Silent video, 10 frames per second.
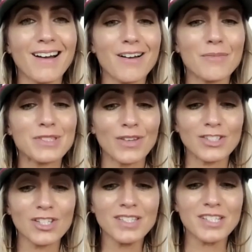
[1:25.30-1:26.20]
Um, so
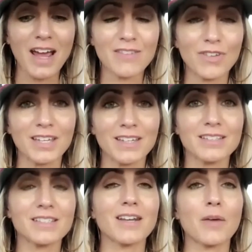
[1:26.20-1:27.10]
let's just dive
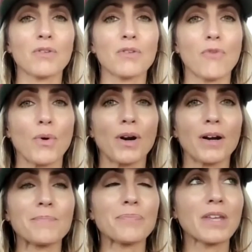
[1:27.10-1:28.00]
into number
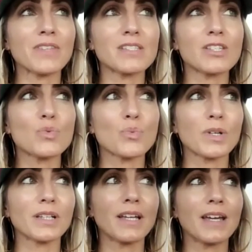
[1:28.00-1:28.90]
four. And this is
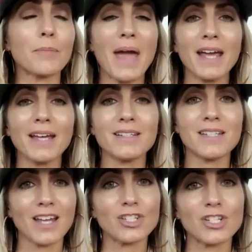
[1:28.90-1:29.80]
really paying
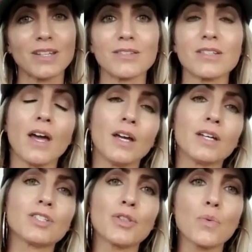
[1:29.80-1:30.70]
attention
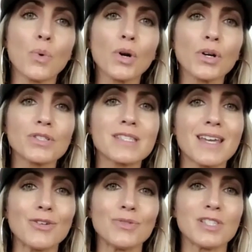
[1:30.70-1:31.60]
to the words
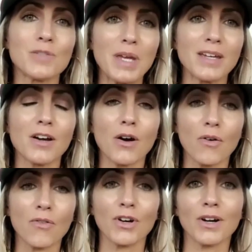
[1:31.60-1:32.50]
that you speak
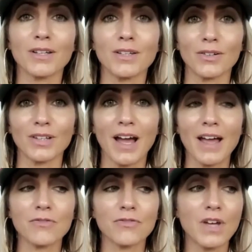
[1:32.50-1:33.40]
over your
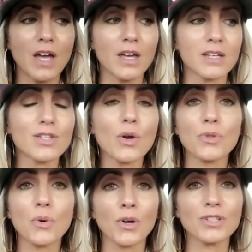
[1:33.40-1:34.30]
life.
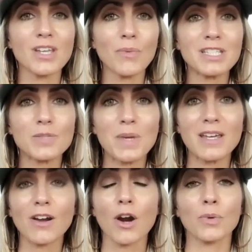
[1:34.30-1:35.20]
So the words that we
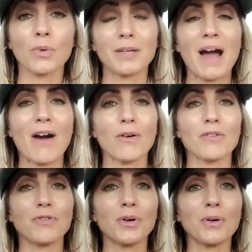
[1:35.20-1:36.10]
speak are really
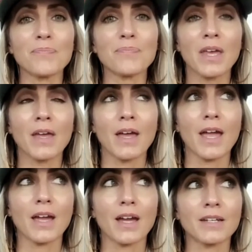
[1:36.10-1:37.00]
powerful
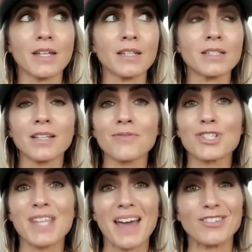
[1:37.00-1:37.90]
and it
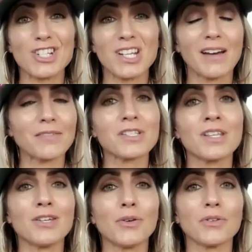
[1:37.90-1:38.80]
delivers energy out
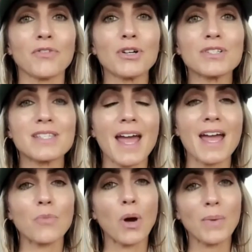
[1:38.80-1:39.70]
into the universe.
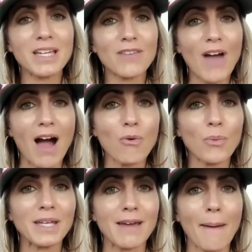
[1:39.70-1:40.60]
And what we give out,
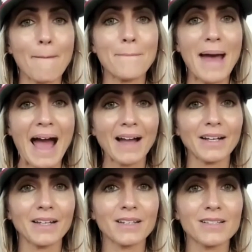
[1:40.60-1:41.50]
we get
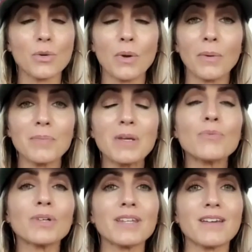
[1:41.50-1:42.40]
back. So we want to be
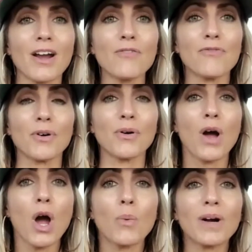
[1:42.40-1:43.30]
really
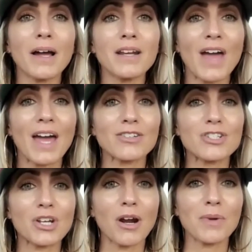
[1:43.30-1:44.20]
careful. What kind of
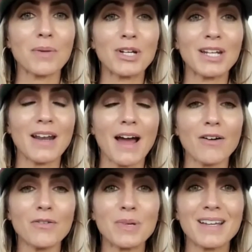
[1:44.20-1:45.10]
energy are we putting
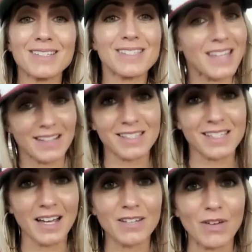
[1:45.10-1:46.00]
out? Because that's
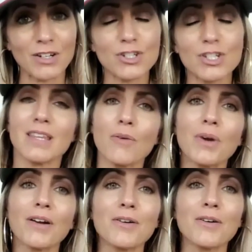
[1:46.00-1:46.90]
the kind of energy that
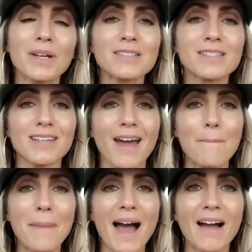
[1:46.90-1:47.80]
we're going to
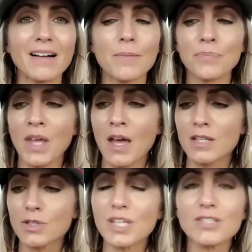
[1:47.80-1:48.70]
get back.
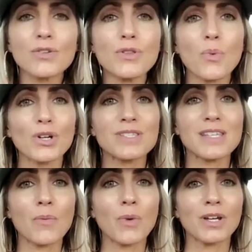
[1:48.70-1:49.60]
So these are the words
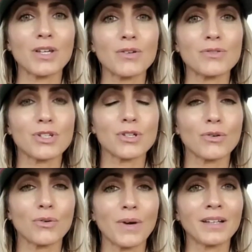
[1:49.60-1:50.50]
that I want you
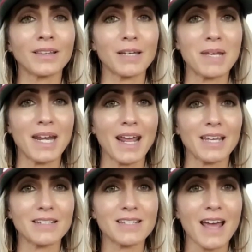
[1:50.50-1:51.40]
to
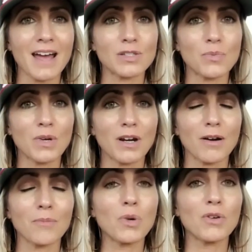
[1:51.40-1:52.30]
eliminate as
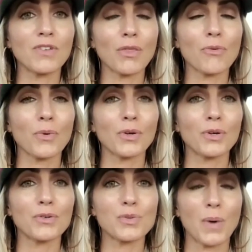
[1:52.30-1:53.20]
we're moving
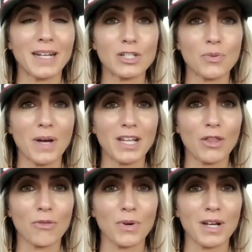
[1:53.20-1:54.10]
through
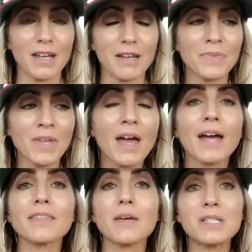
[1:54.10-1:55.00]
2023.
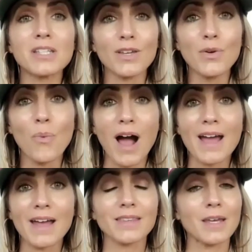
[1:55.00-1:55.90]
And let me tell you
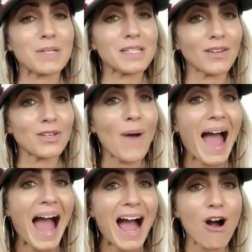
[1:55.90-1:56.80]
why and let me tell you
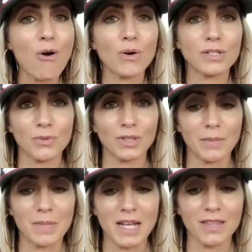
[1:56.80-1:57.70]
how to
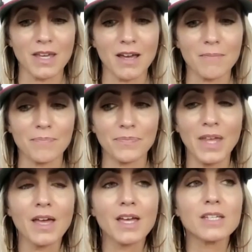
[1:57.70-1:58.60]
eliminate them.
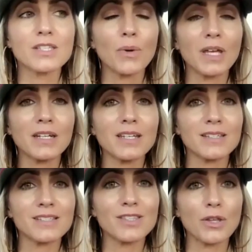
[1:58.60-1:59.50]
So it
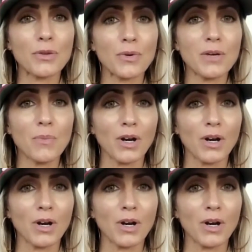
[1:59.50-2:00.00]
is the three